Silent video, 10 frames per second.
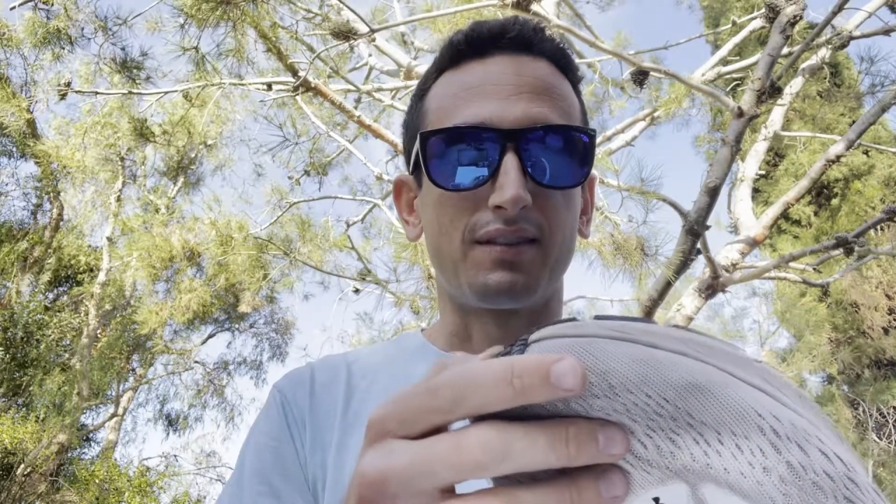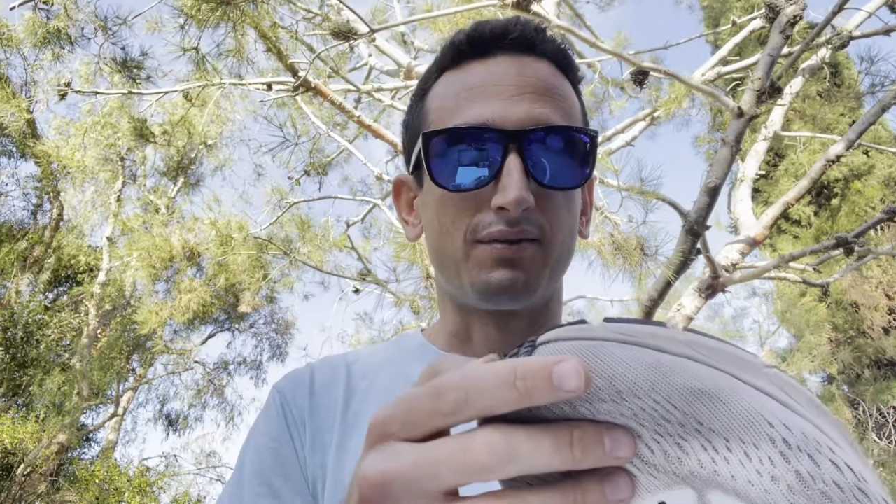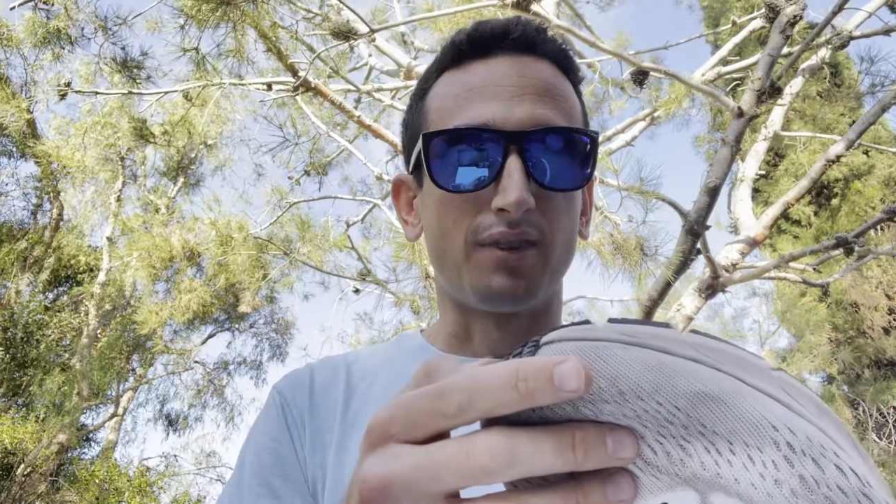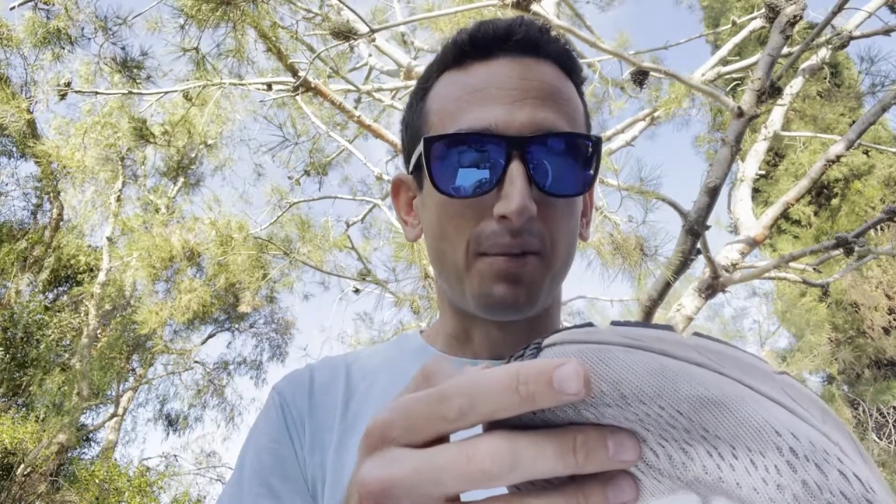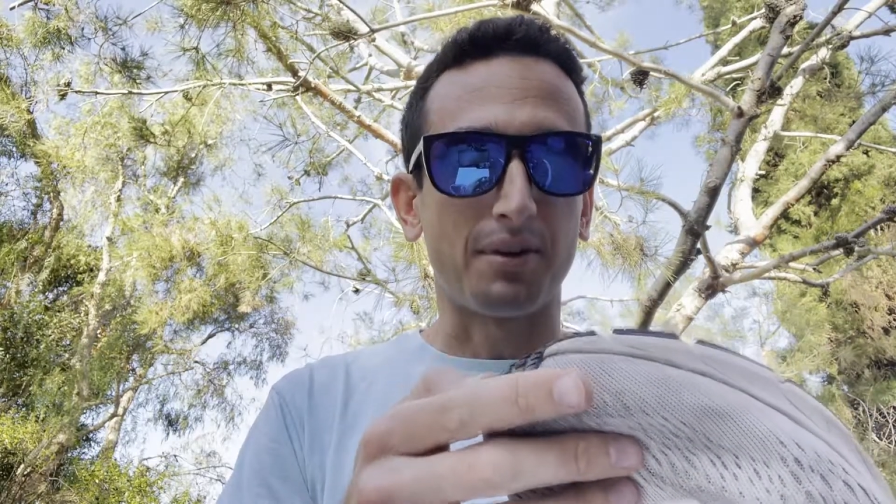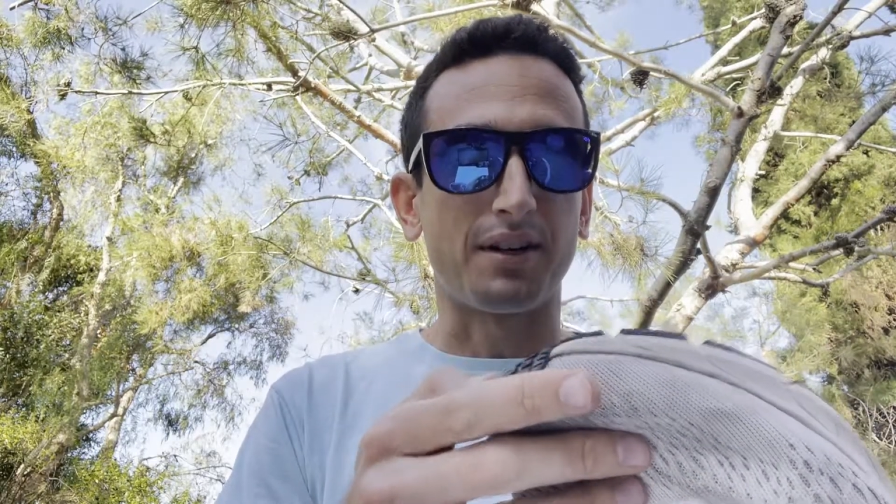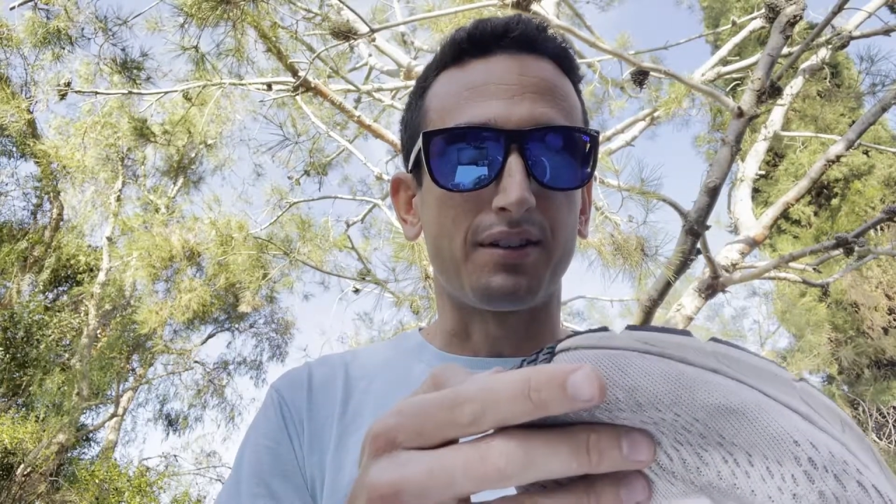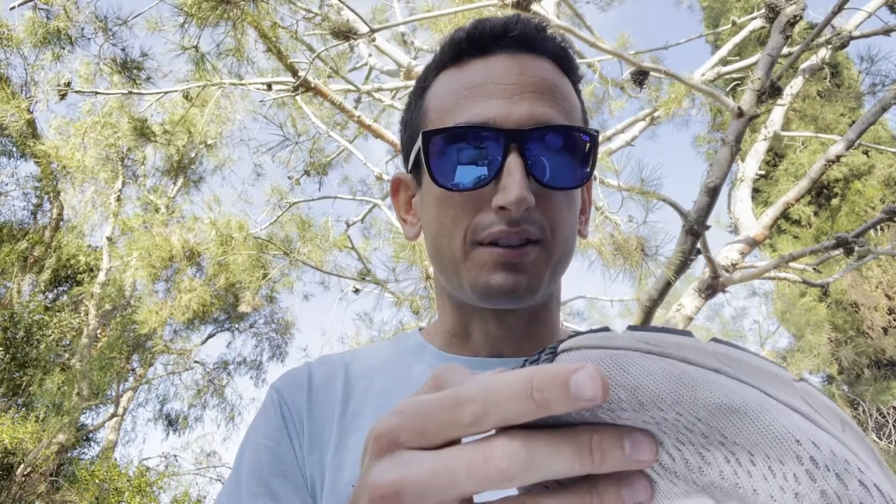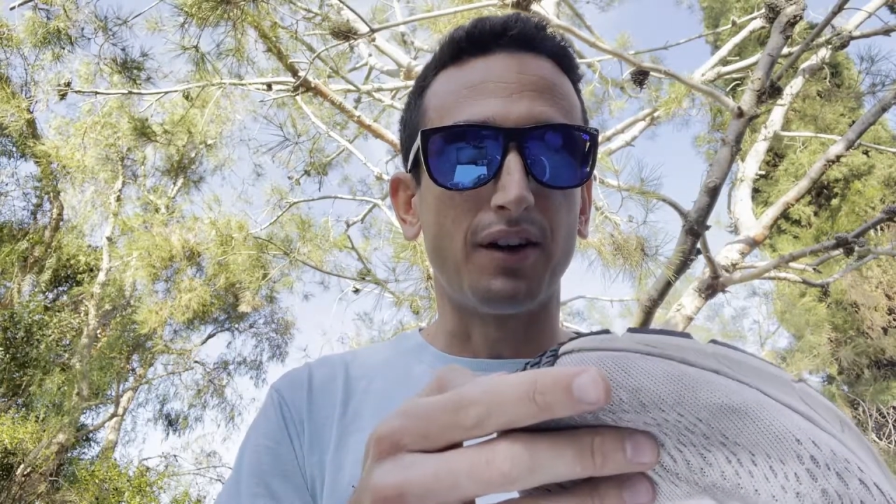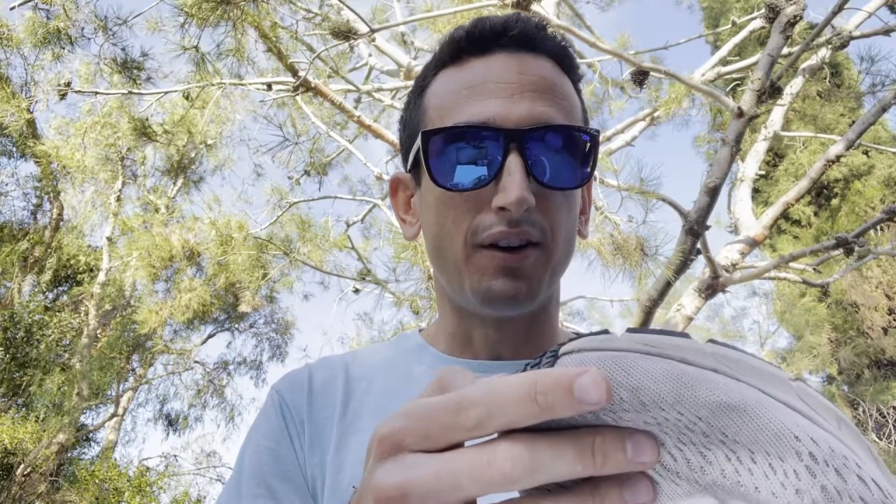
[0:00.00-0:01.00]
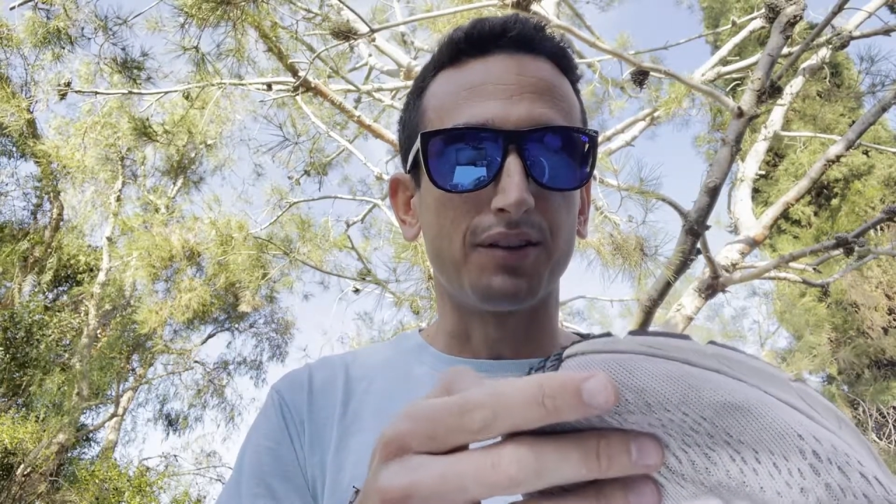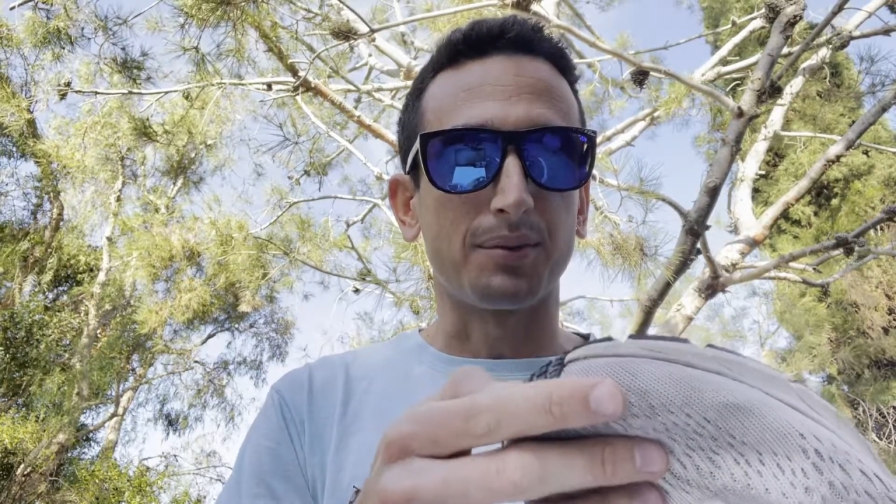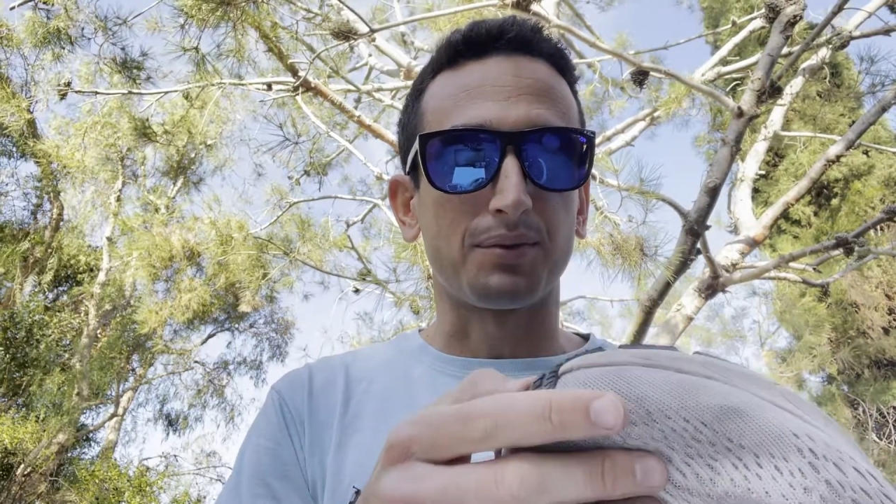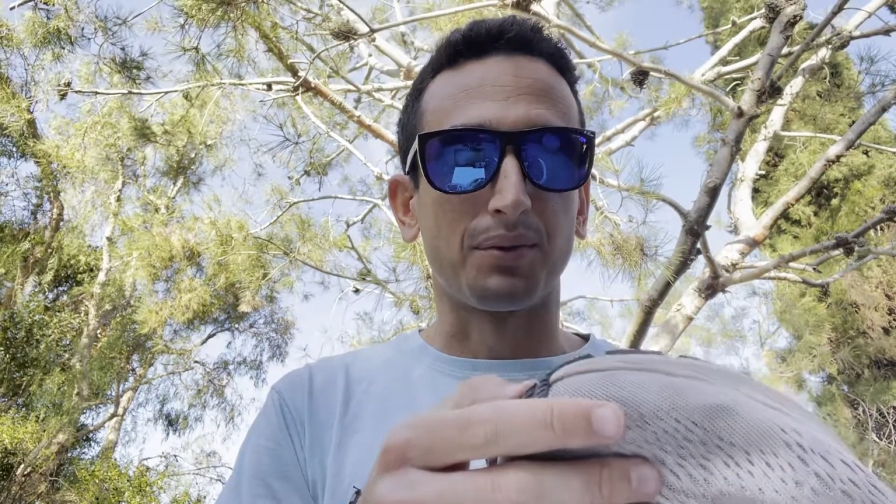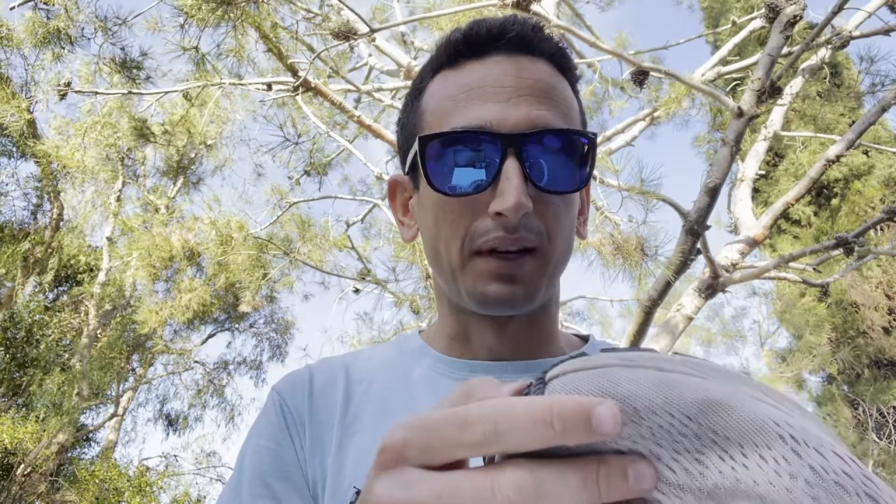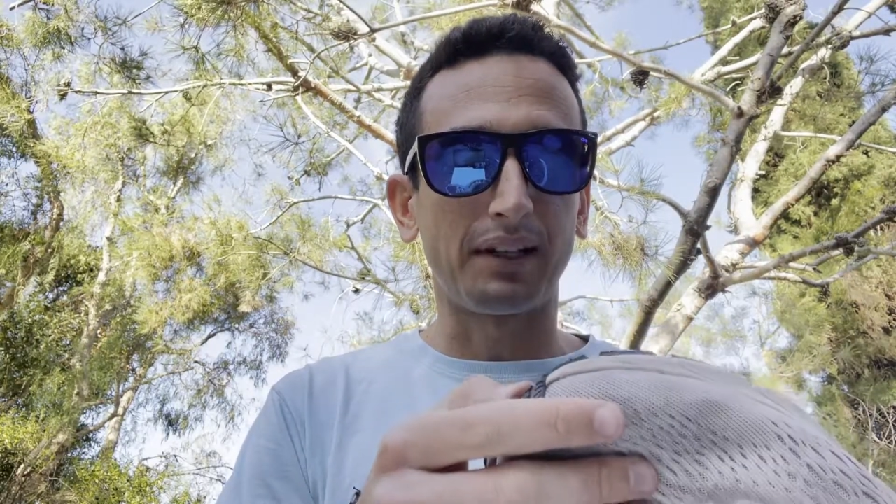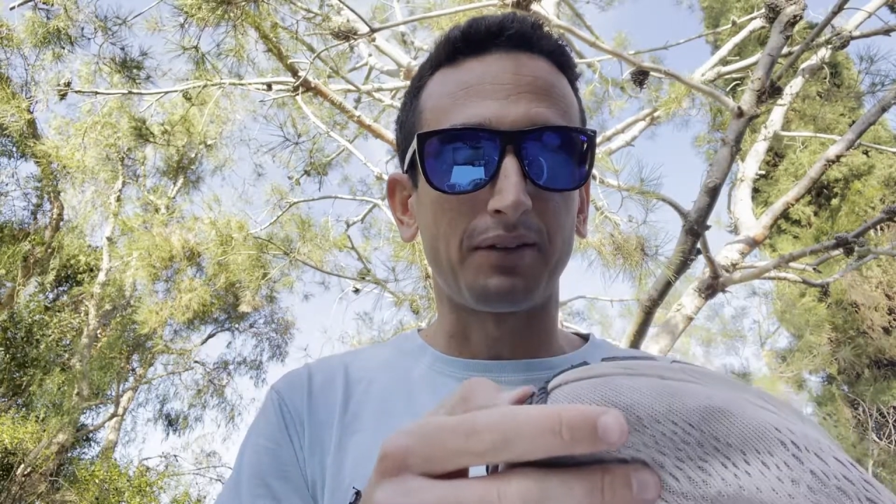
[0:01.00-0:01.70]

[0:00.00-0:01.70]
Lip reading: rubber near the toes was really,